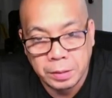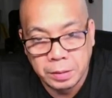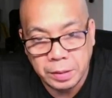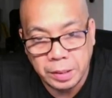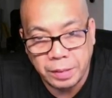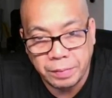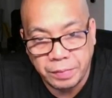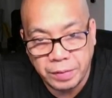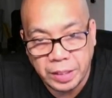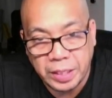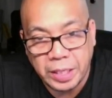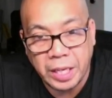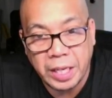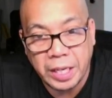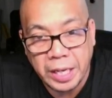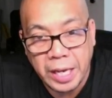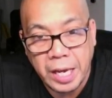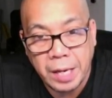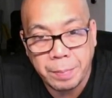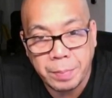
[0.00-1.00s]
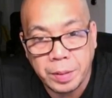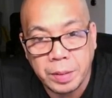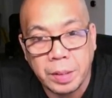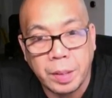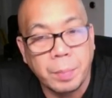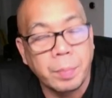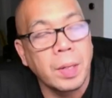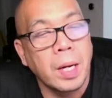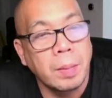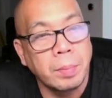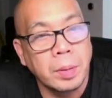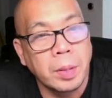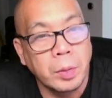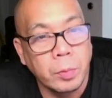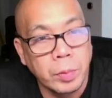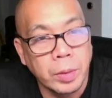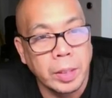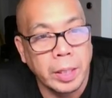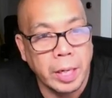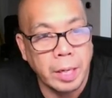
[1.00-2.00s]
If it can't happen, it probably
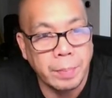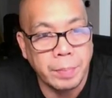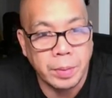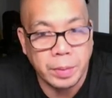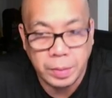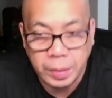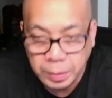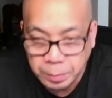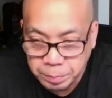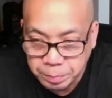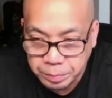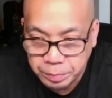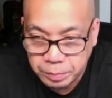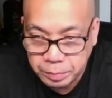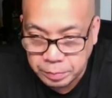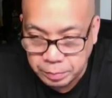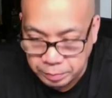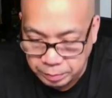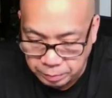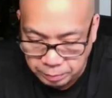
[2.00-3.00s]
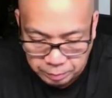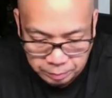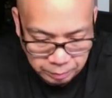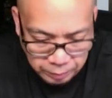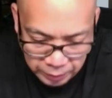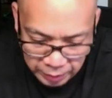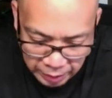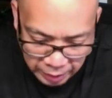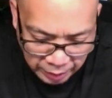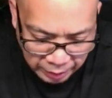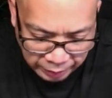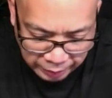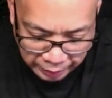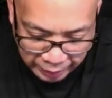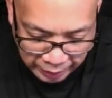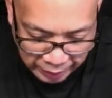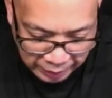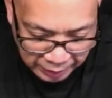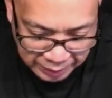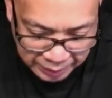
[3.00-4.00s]
will happen. And
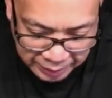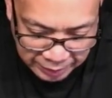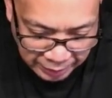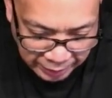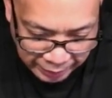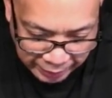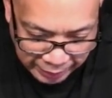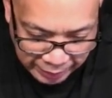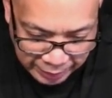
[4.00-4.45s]
then it's like